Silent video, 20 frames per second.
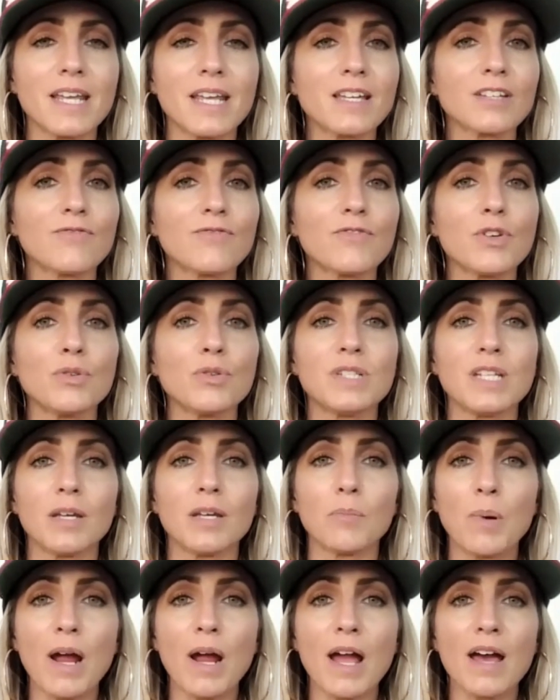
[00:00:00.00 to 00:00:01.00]
Take a few
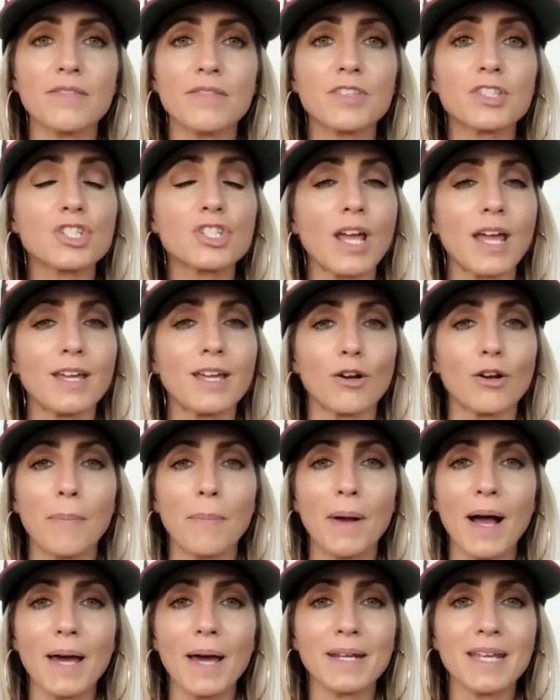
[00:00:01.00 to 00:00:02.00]
deep breaths, shake your
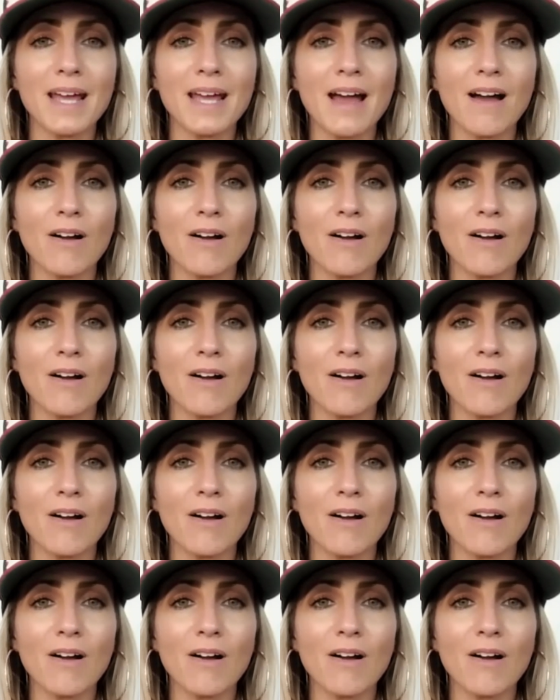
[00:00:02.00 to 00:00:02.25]
body